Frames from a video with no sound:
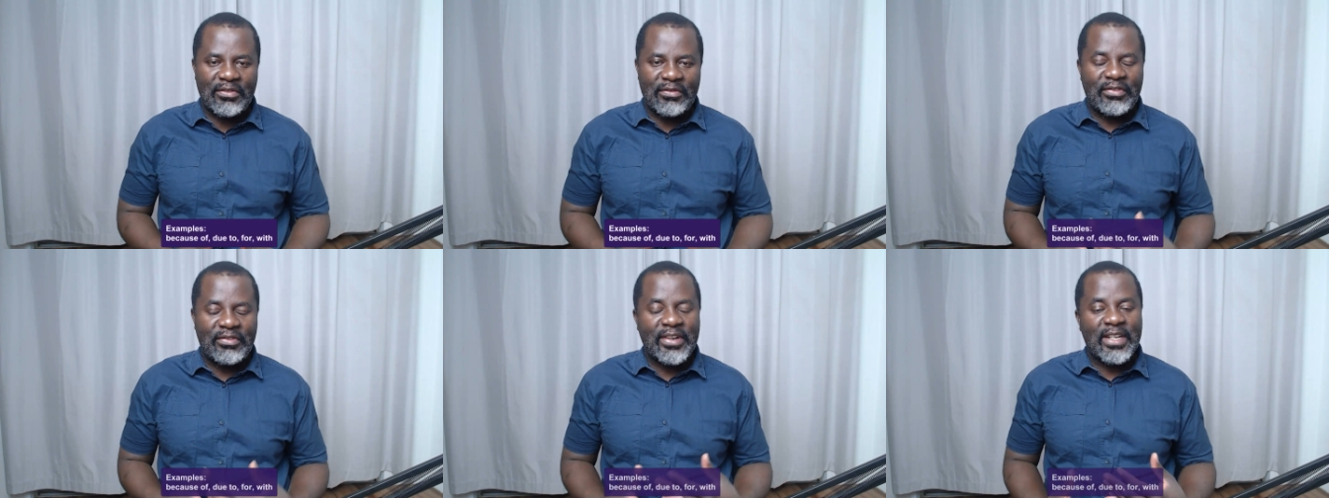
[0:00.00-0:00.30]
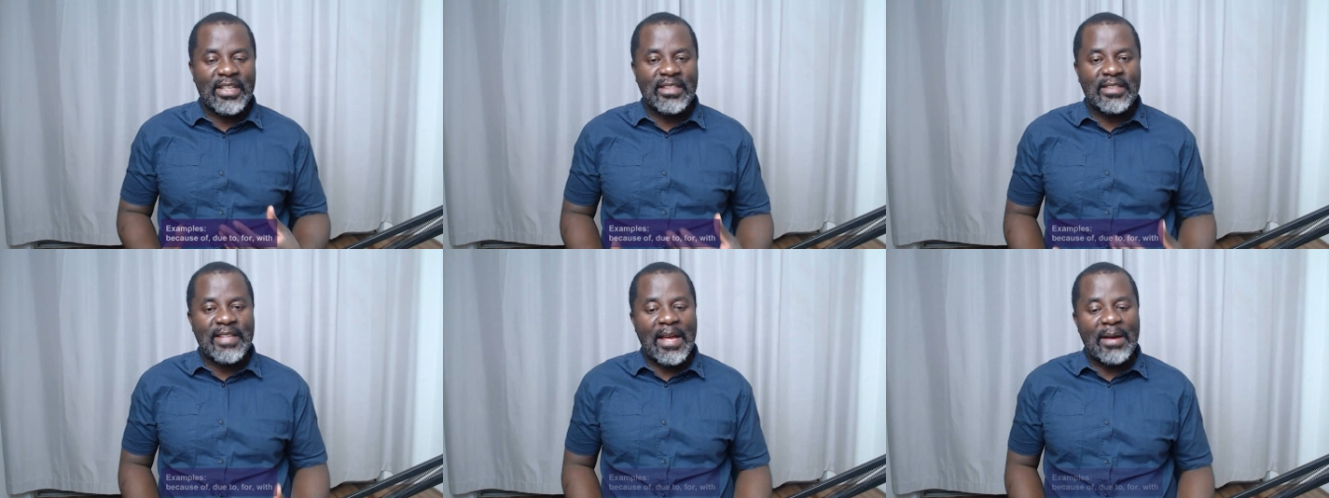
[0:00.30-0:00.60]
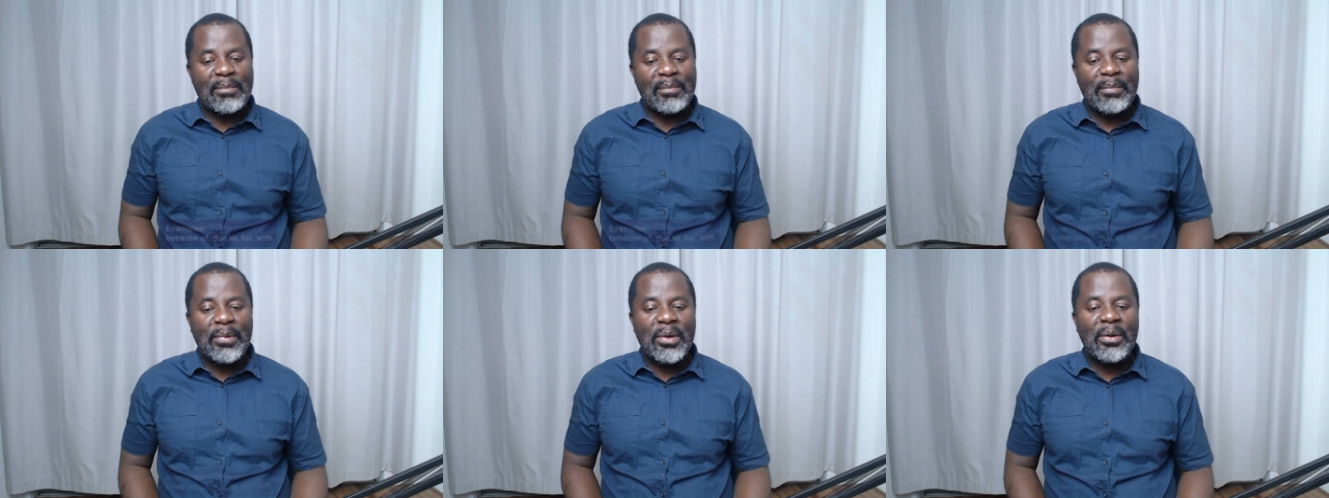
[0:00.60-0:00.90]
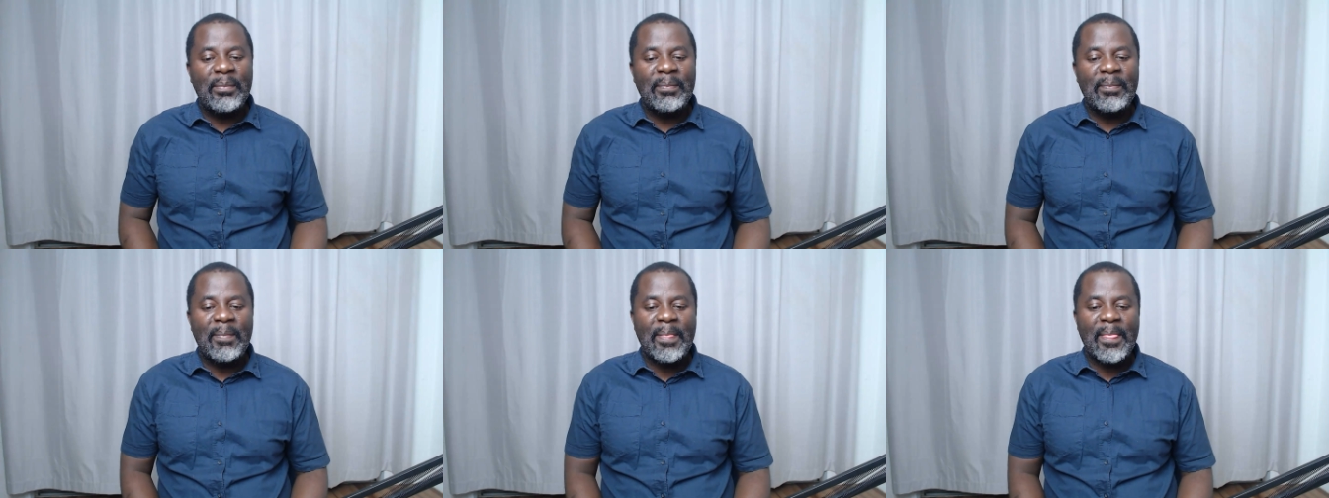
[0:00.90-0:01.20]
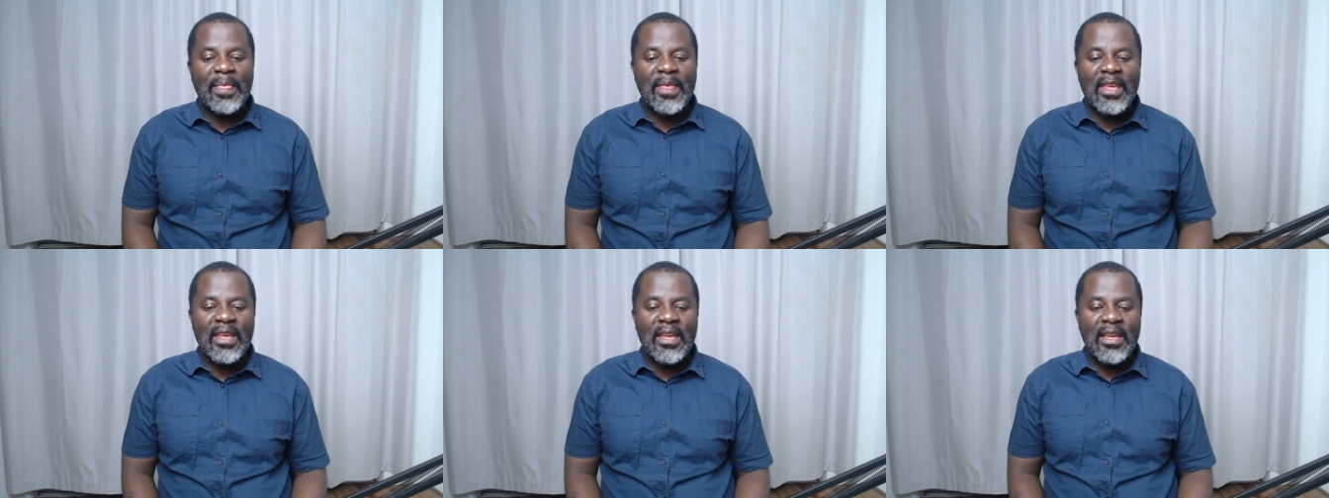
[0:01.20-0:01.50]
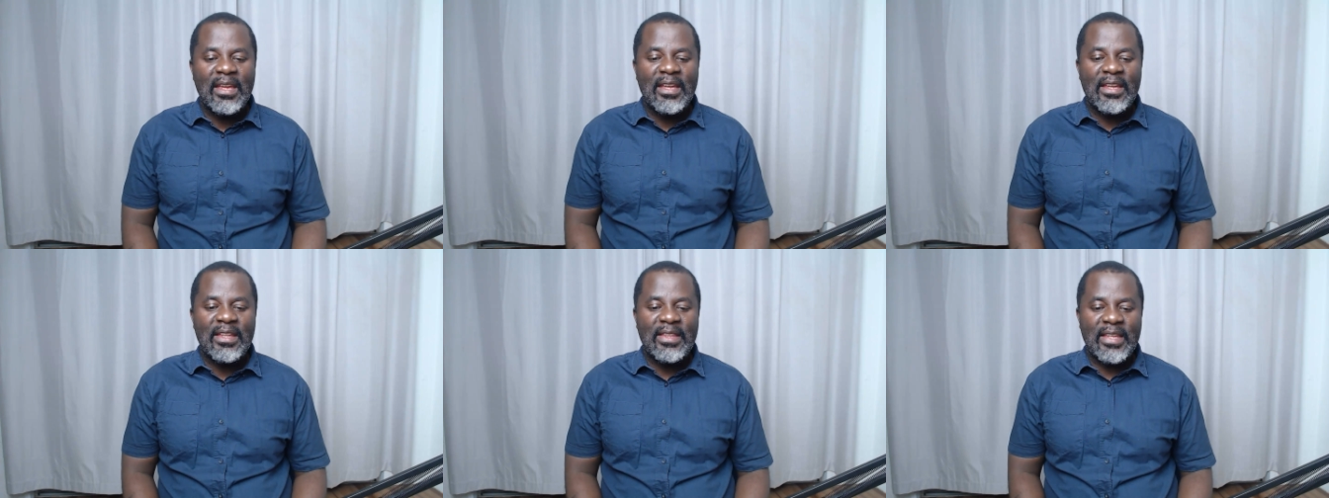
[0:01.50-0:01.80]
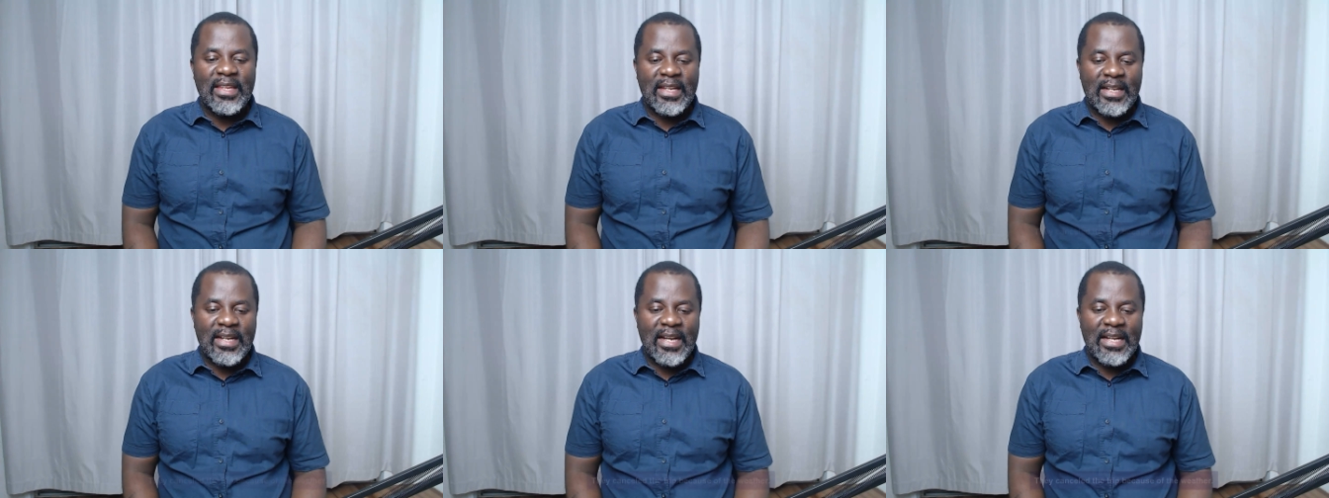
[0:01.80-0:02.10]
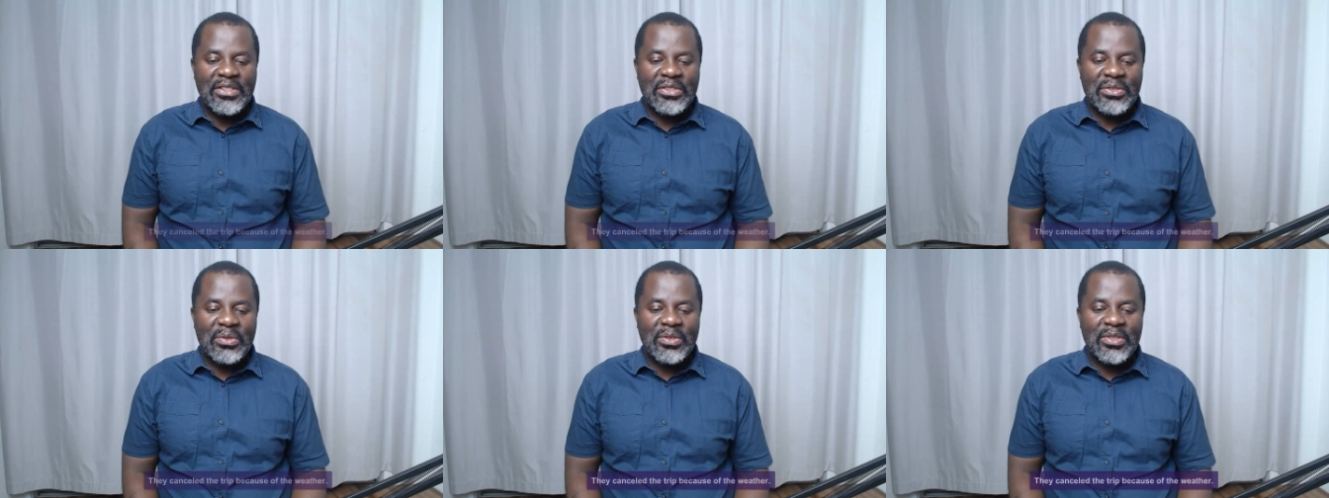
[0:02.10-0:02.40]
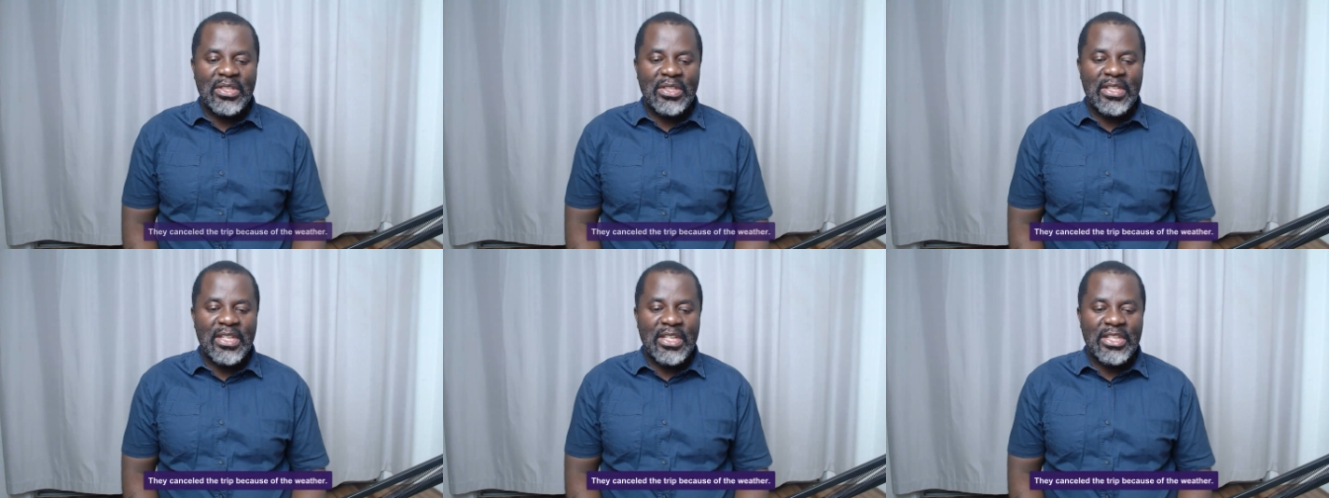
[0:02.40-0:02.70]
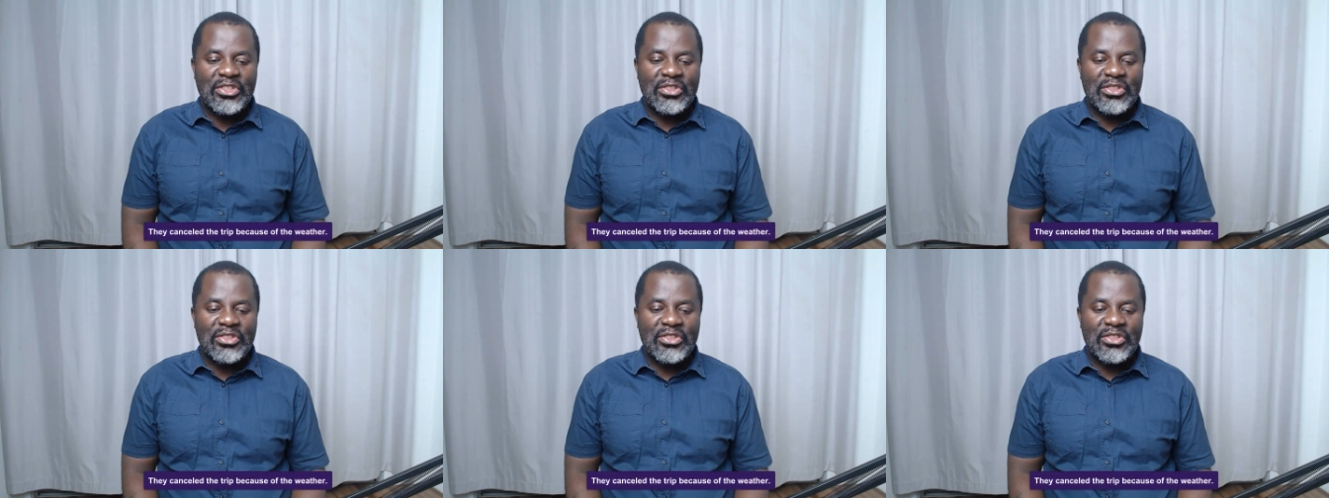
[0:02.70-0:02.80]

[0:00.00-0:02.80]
For example, they cancelled the